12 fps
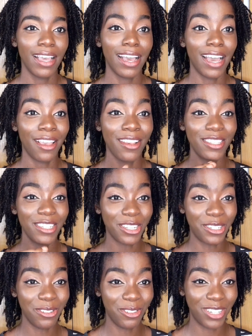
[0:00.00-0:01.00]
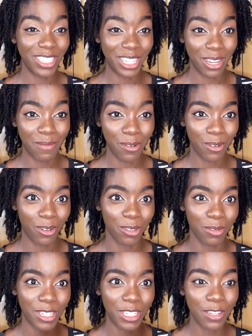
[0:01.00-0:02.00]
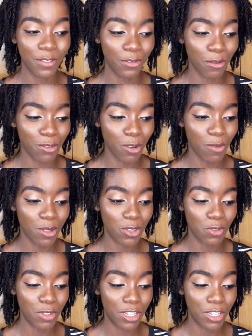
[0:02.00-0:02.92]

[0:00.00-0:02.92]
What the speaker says: used a children's hair product because it was a gift from someone to me.